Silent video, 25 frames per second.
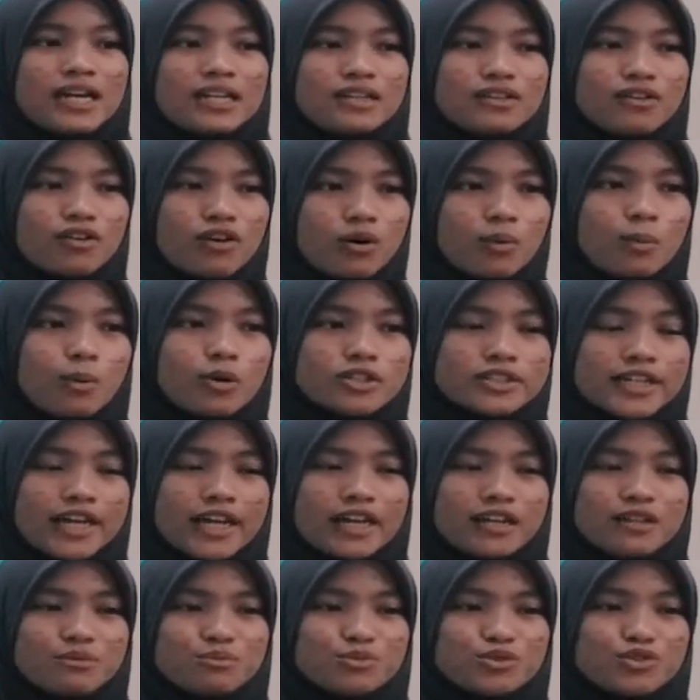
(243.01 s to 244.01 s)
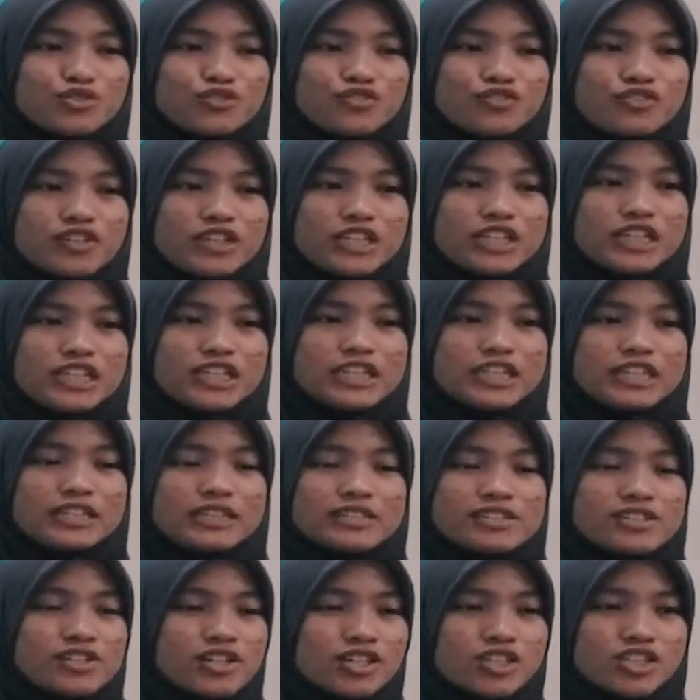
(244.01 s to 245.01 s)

The robot can move in